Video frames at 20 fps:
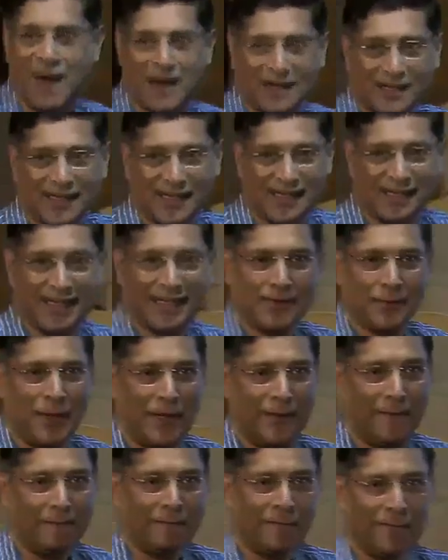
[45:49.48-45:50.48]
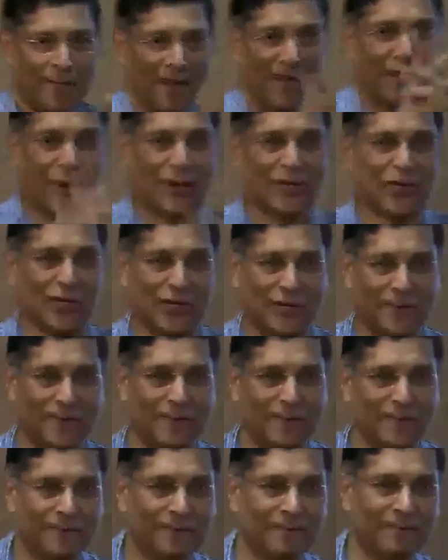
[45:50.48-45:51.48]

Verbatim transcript: from Marxists as well. Question?